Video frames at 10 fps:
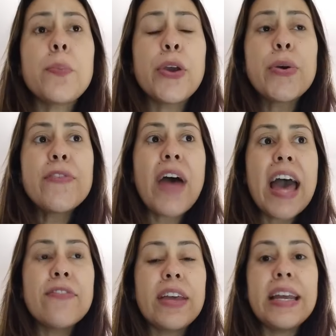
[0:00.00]

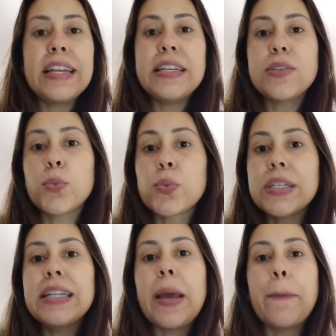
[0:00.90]
Puravive, it is
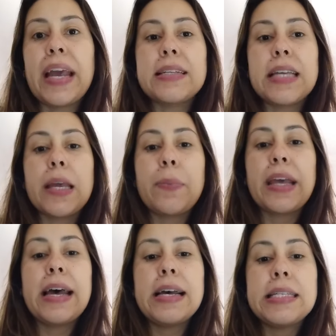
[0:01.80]
really amazing
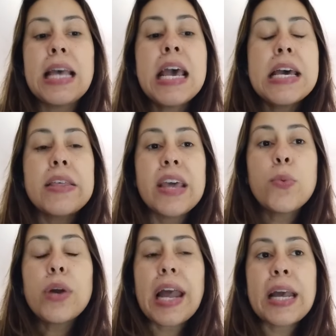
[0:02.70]
because
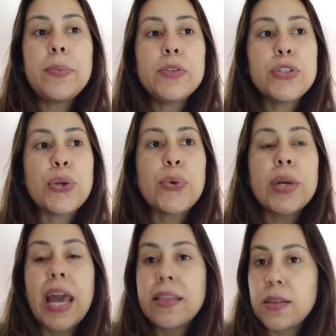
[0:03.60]
they were able to
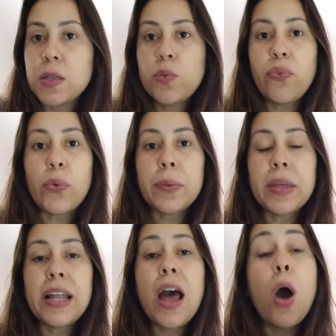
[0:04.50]
create this
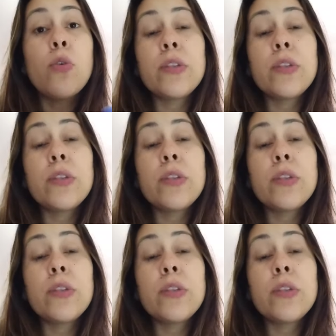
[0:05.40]
formula